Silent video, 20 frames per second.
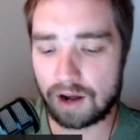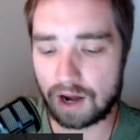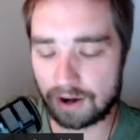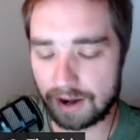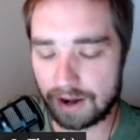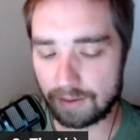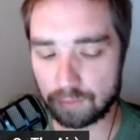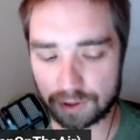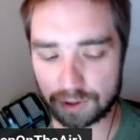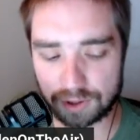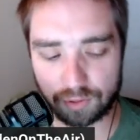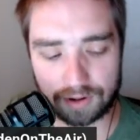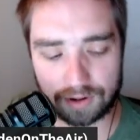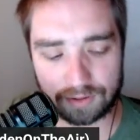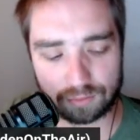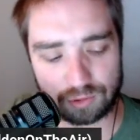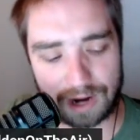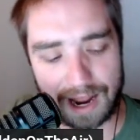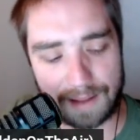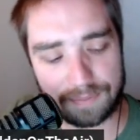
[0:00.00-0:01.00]
all right, we're going to go
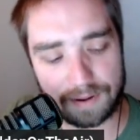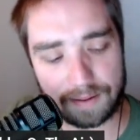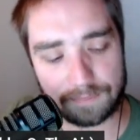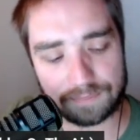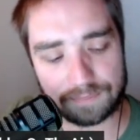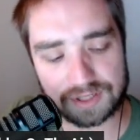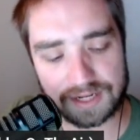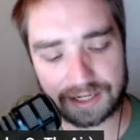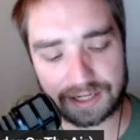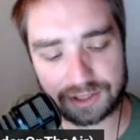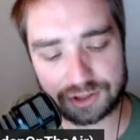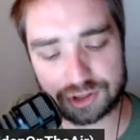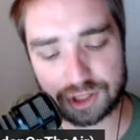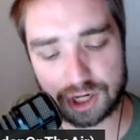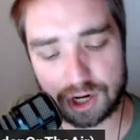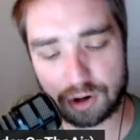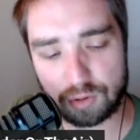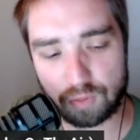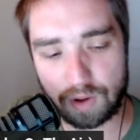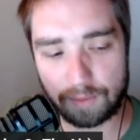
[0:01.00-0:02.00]
ahead and wrap up today's
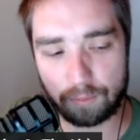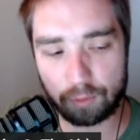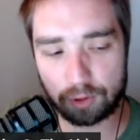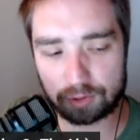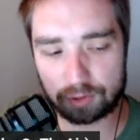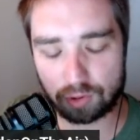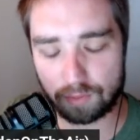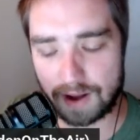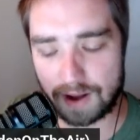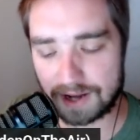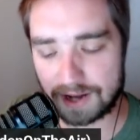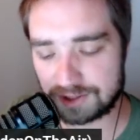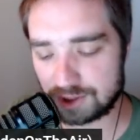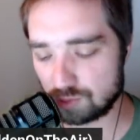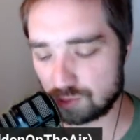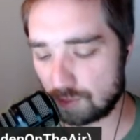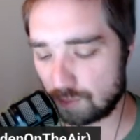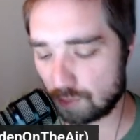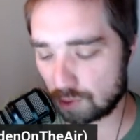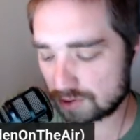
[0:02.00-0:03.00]
show. I want to
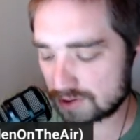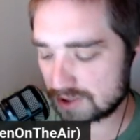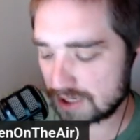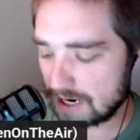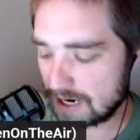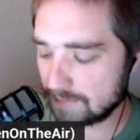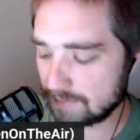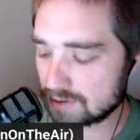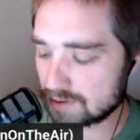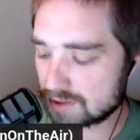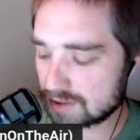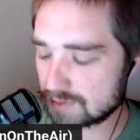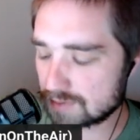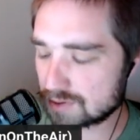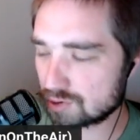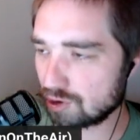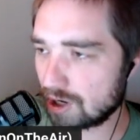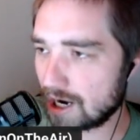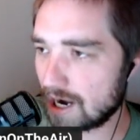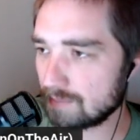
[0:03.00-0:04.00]
remind you one more time to
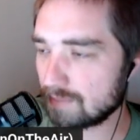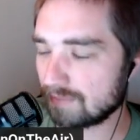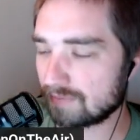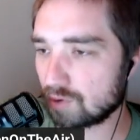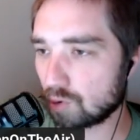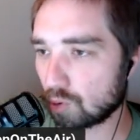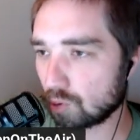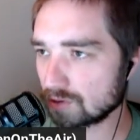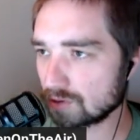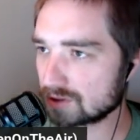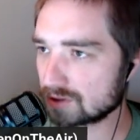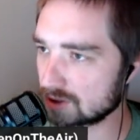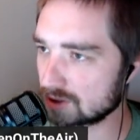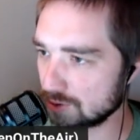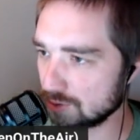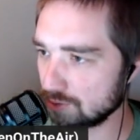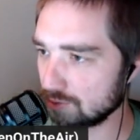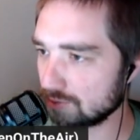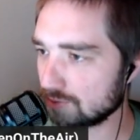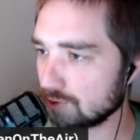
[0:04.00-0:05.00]
subscribe, of course,
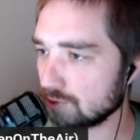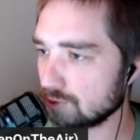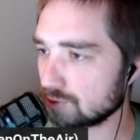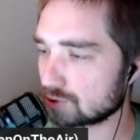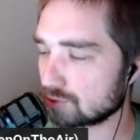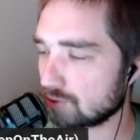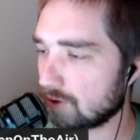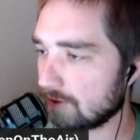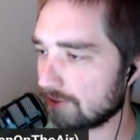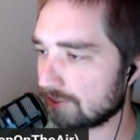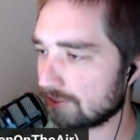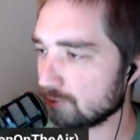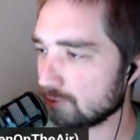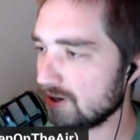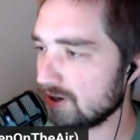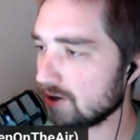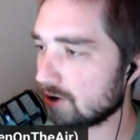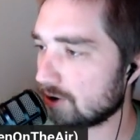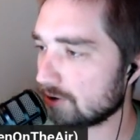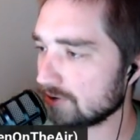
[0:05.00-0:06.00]
to the Hoosier on
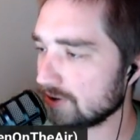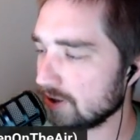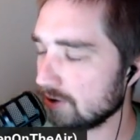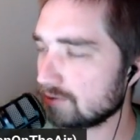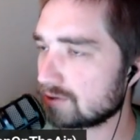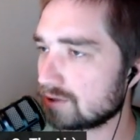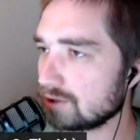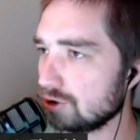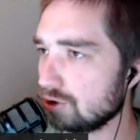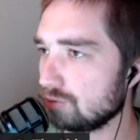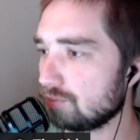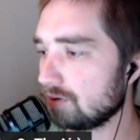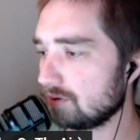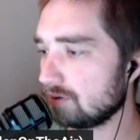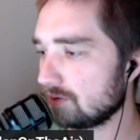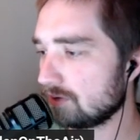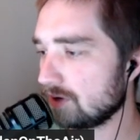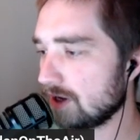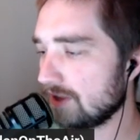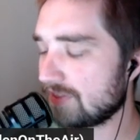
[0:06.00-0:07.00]
3 on
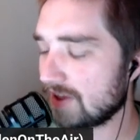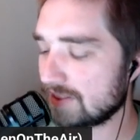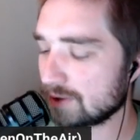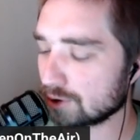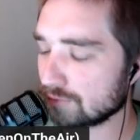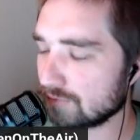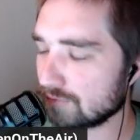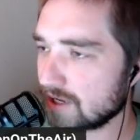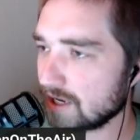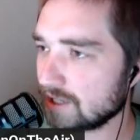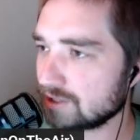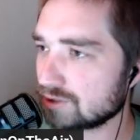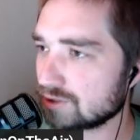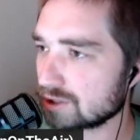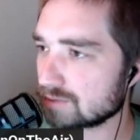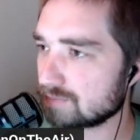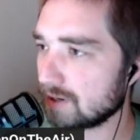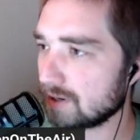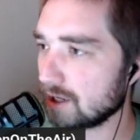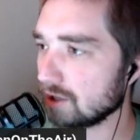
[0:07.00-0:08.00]
YouTube. Hit that
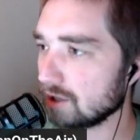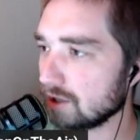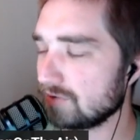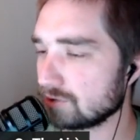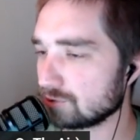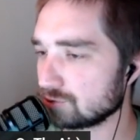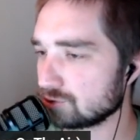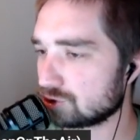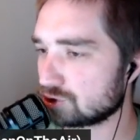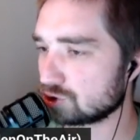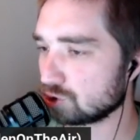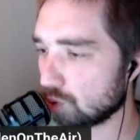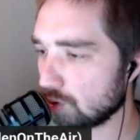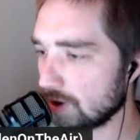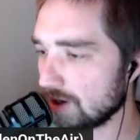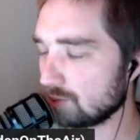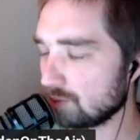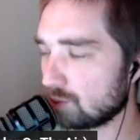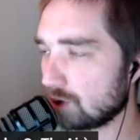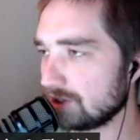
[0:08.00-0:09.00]
notifications bell if you
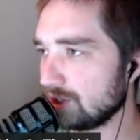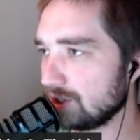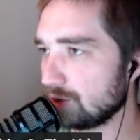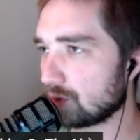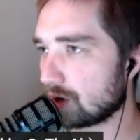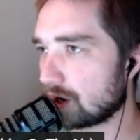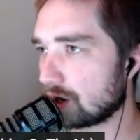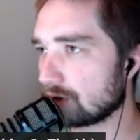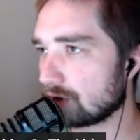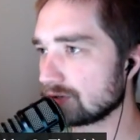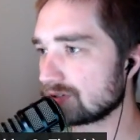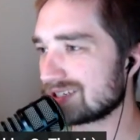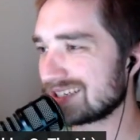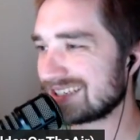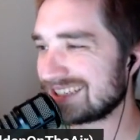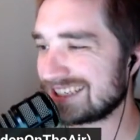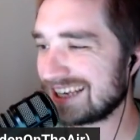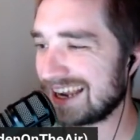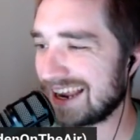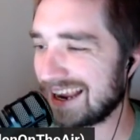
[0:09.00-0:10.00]
enjoyed what you heard
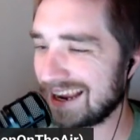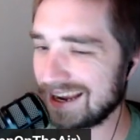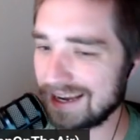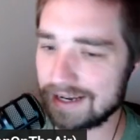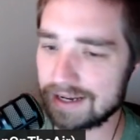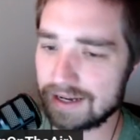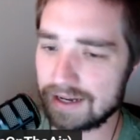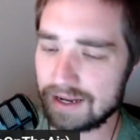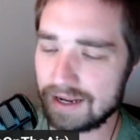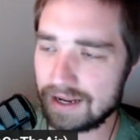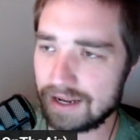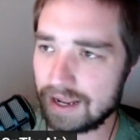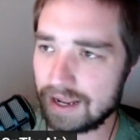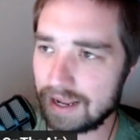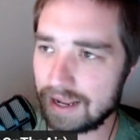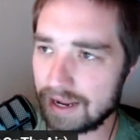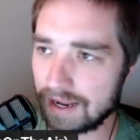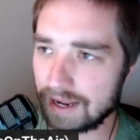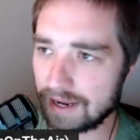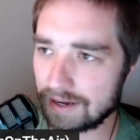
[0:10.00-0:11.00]
today.
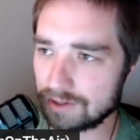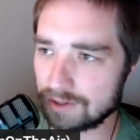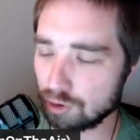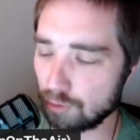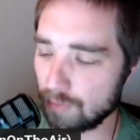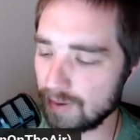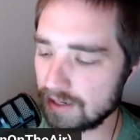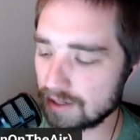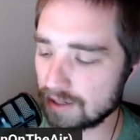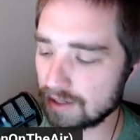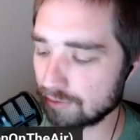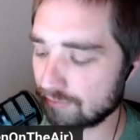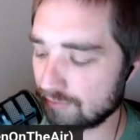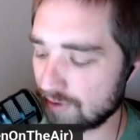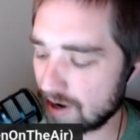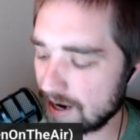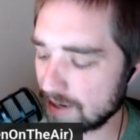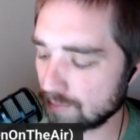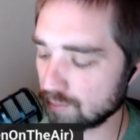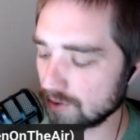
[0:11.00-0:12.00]
and you'll be
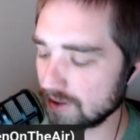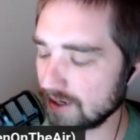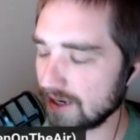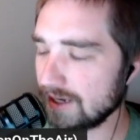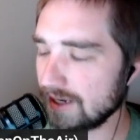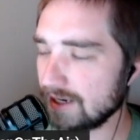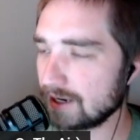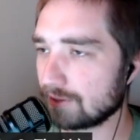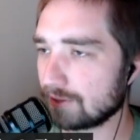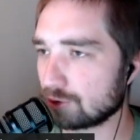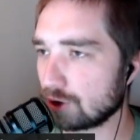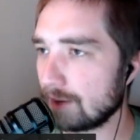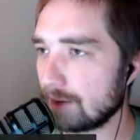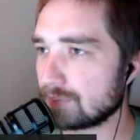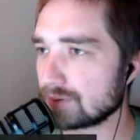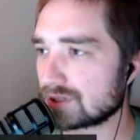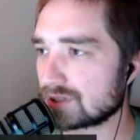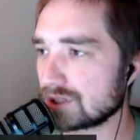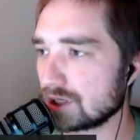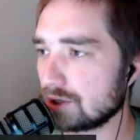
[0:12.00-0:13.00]
notified when any other
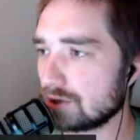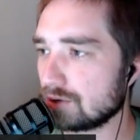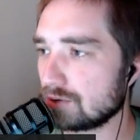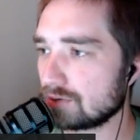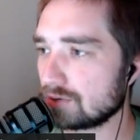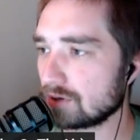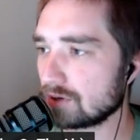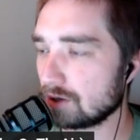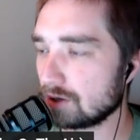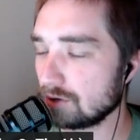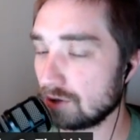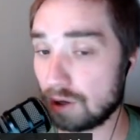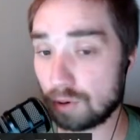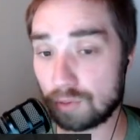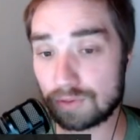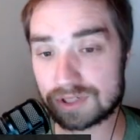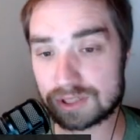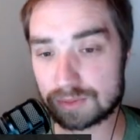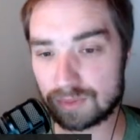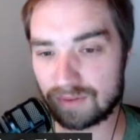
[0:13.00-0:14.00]
episode,
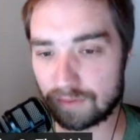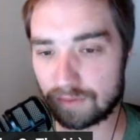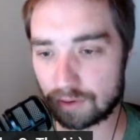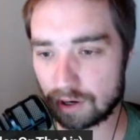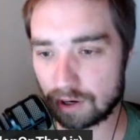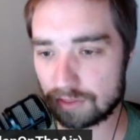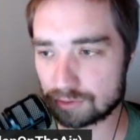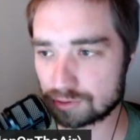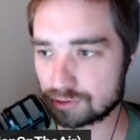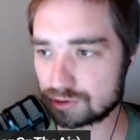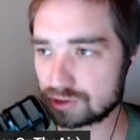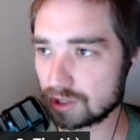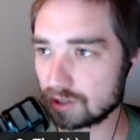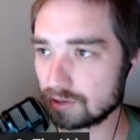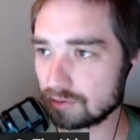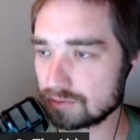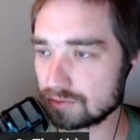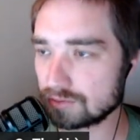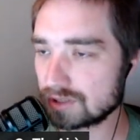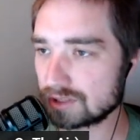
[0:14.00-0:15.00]
along with some of our other
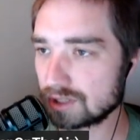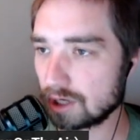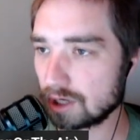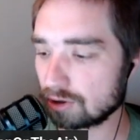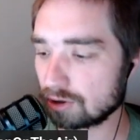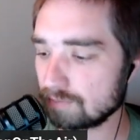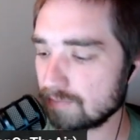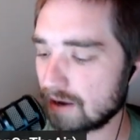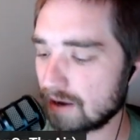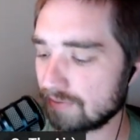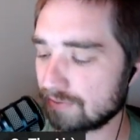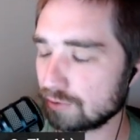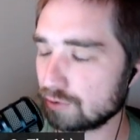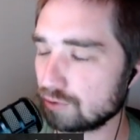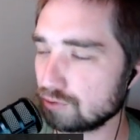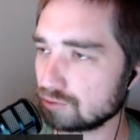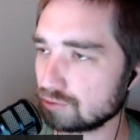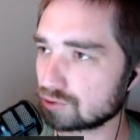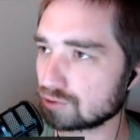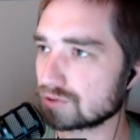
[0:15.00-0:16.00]
shows, talking about
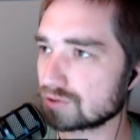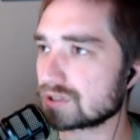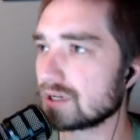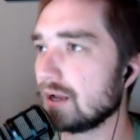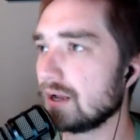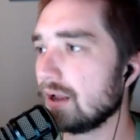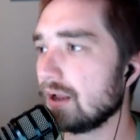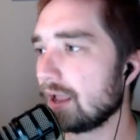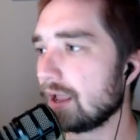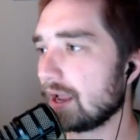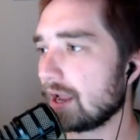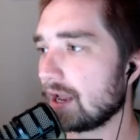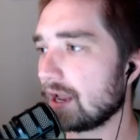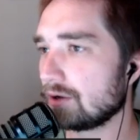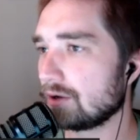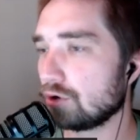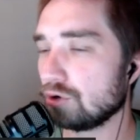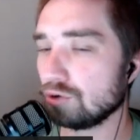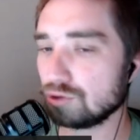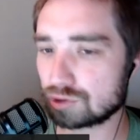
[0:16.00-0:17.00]
the Hoosiers
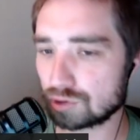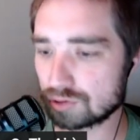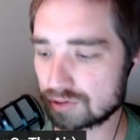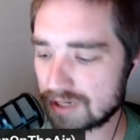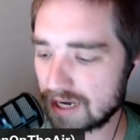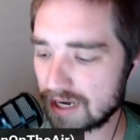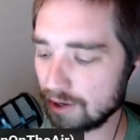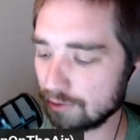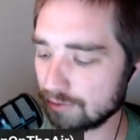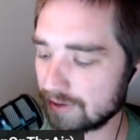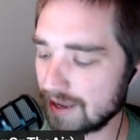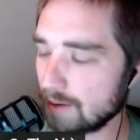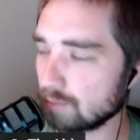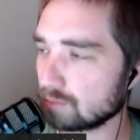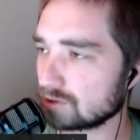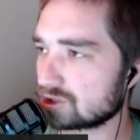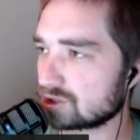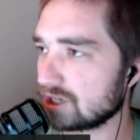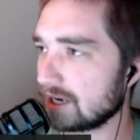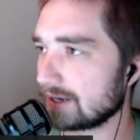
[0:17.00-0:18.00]
and Hoosier
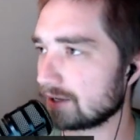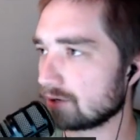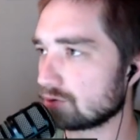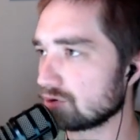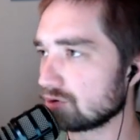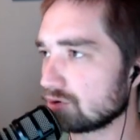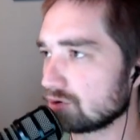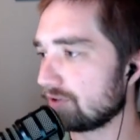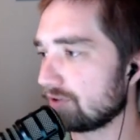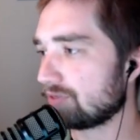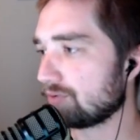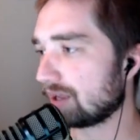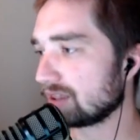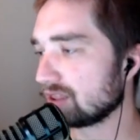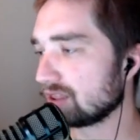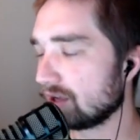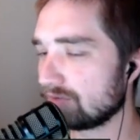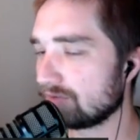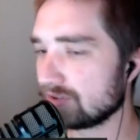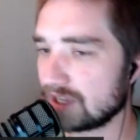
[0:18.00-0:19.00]
Tailgate with Shannon Griffith.
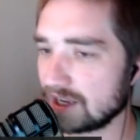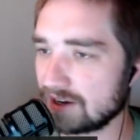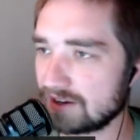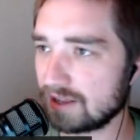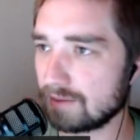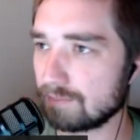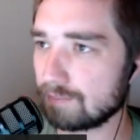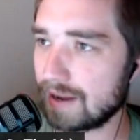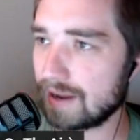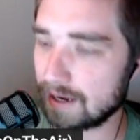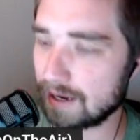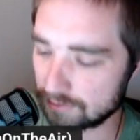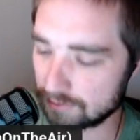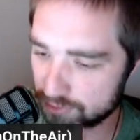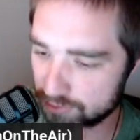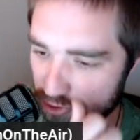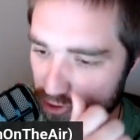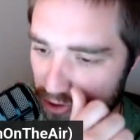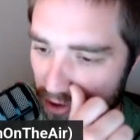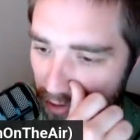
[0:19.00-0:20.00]
I'd love to get him back
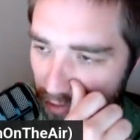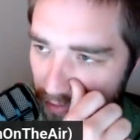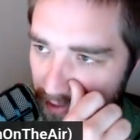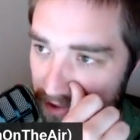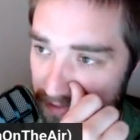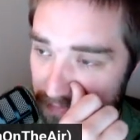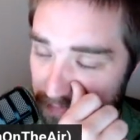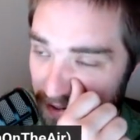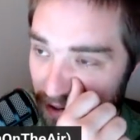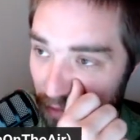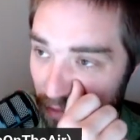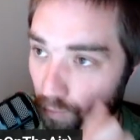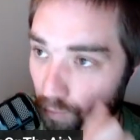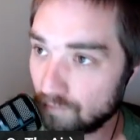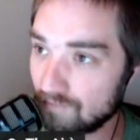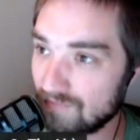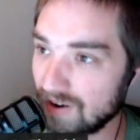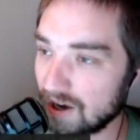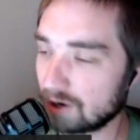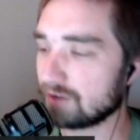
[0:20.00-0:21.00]
on the show. It's been a
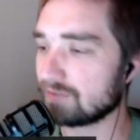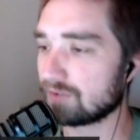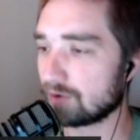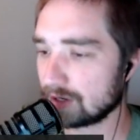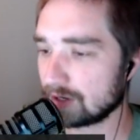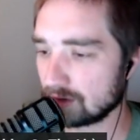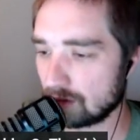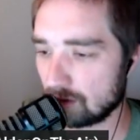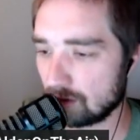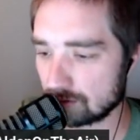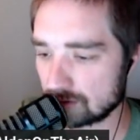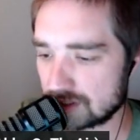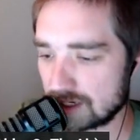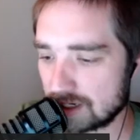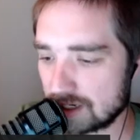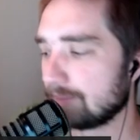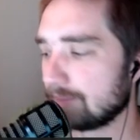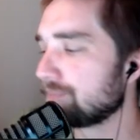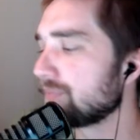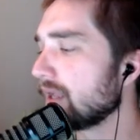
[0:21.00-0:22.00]
very, very long
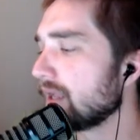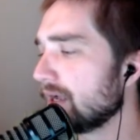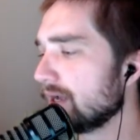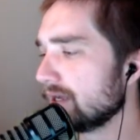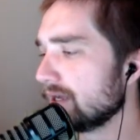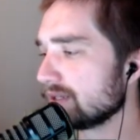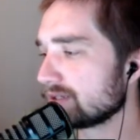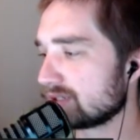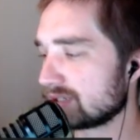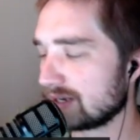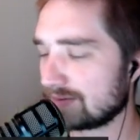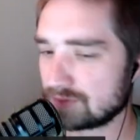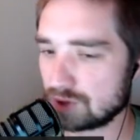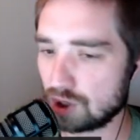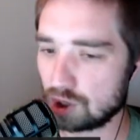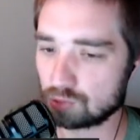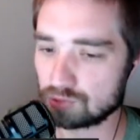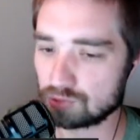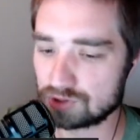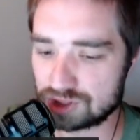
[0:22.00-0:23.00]
time since
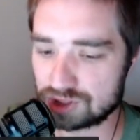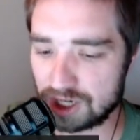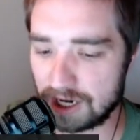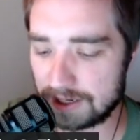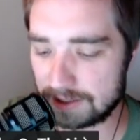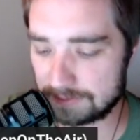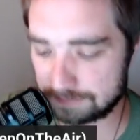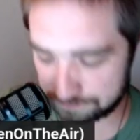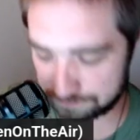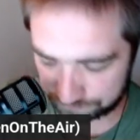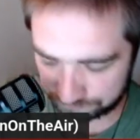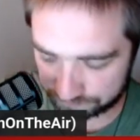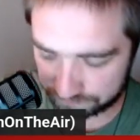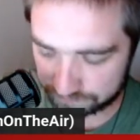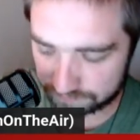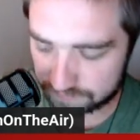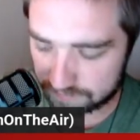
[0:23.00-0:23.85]
I've talked with Shannon,